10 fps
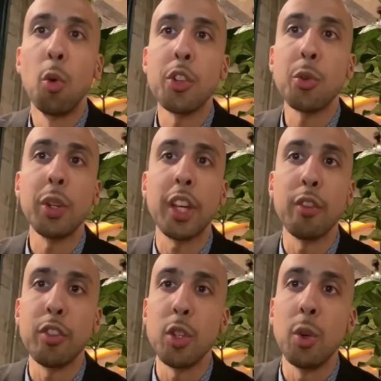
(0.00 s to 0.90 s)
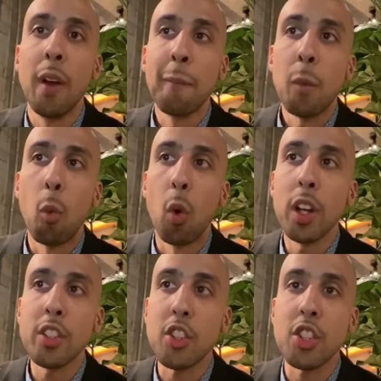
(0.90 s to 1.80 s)
which will give you act
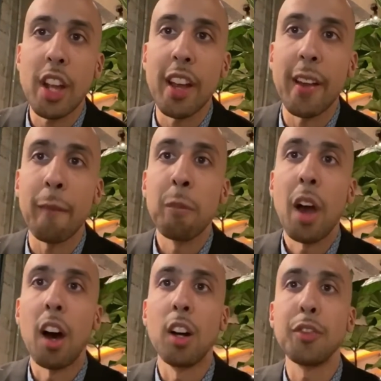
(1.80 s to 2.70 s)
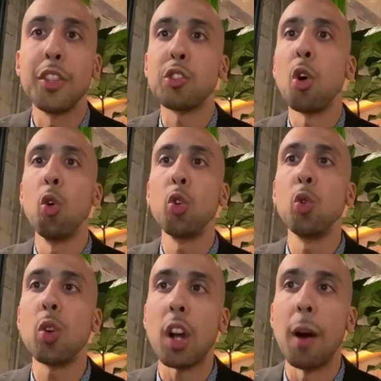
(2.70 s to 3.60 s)
one share of the
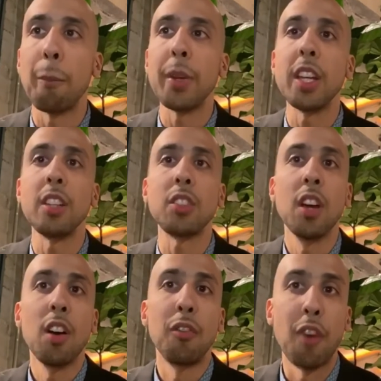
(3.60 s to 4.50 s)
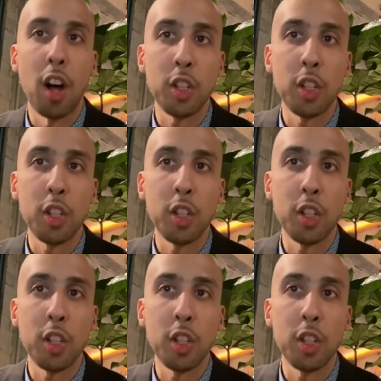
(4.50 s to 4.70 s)
total company's volume.